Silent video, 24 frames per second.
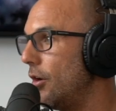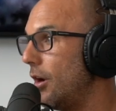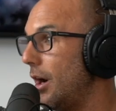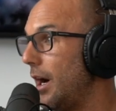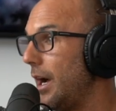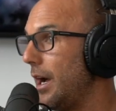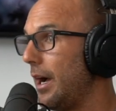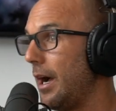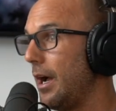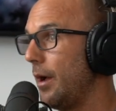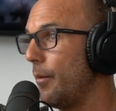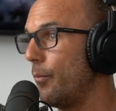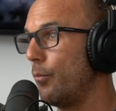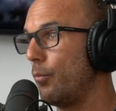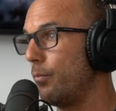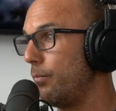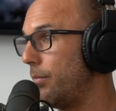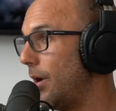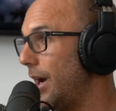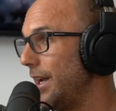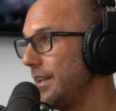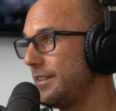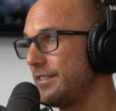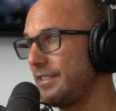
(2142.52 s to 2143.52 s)
I, I,
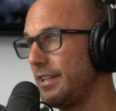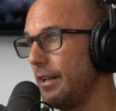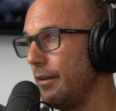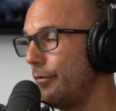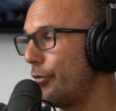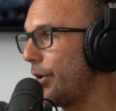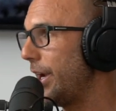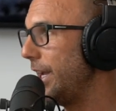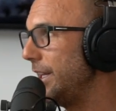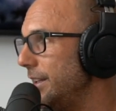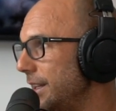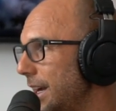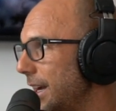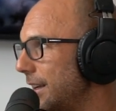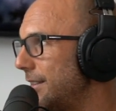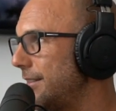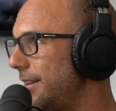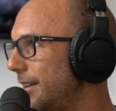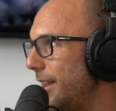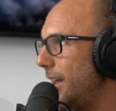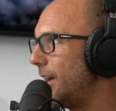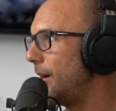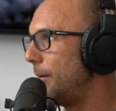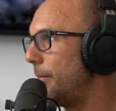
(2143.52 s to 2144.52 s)
I sit right next
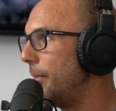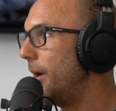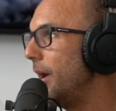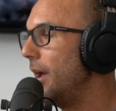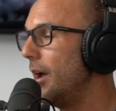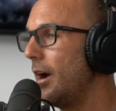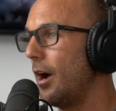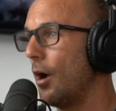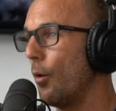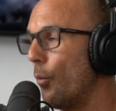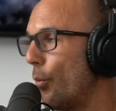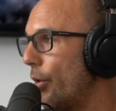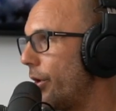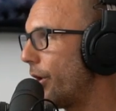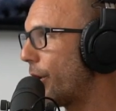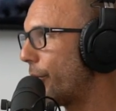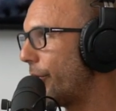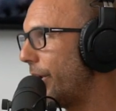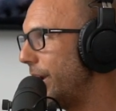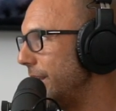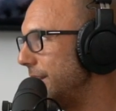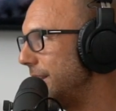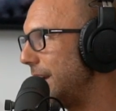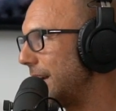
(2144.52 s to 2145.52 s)
to them. I work
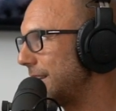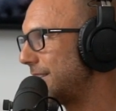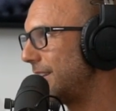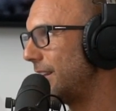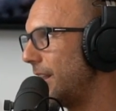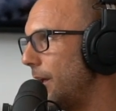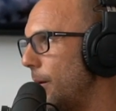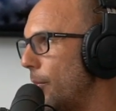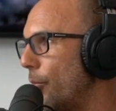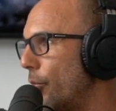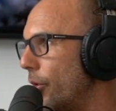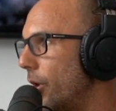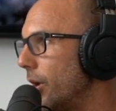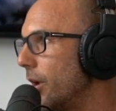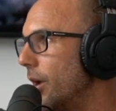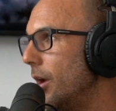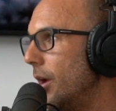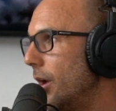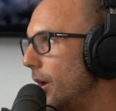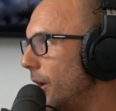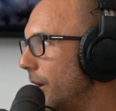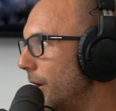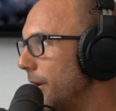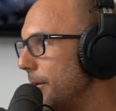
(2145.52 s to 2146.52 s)
right next yeah, to them. Yeah, we're all, we're,
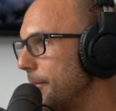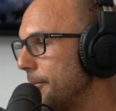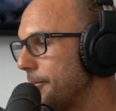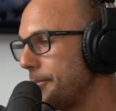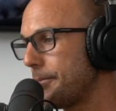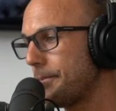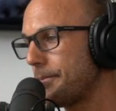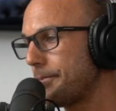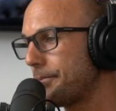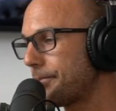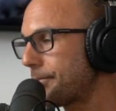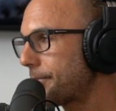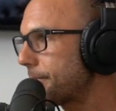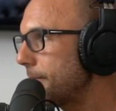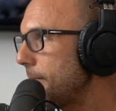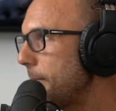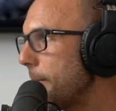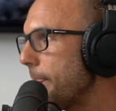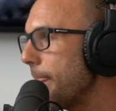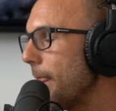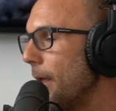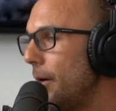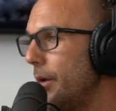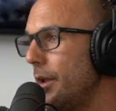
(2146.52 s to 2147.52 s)
we're all a part of the vision.
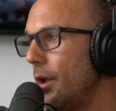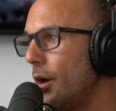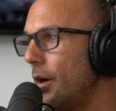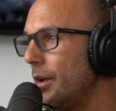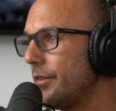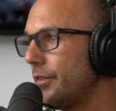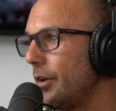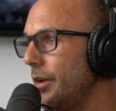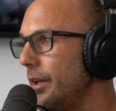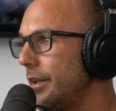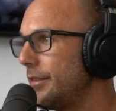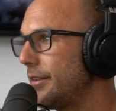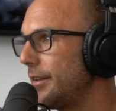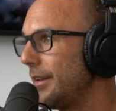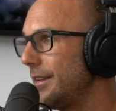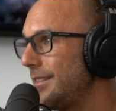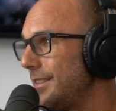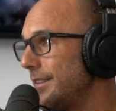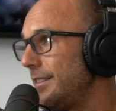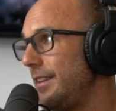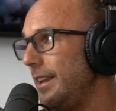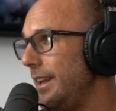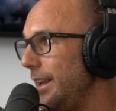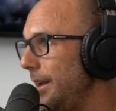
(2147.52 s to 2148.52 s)
You know, it's, it's, it's a
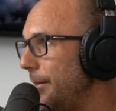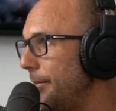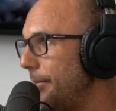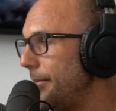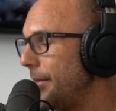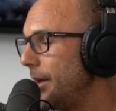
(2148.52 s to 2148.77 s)
team.